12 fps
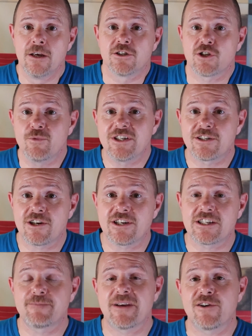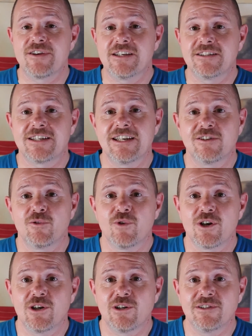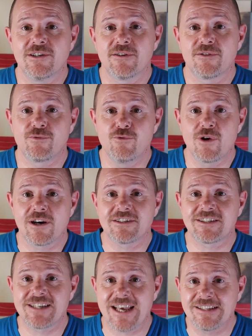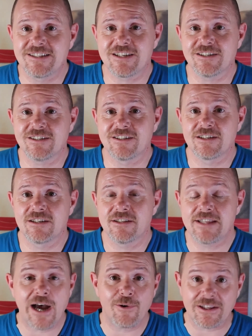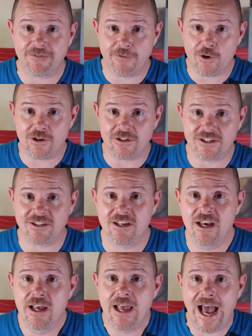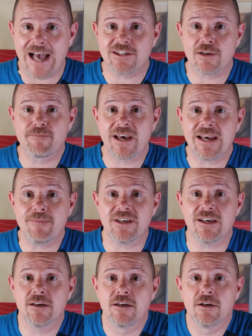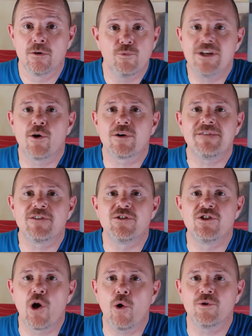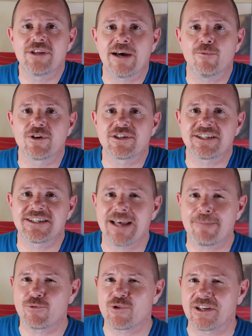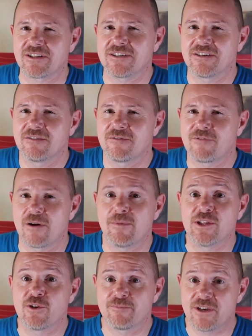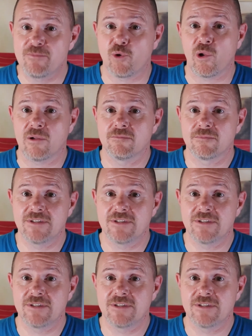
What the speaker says: So we start experiencing the world through our senses. Now, at first, as a baby, we don't even know that we're separate from other people.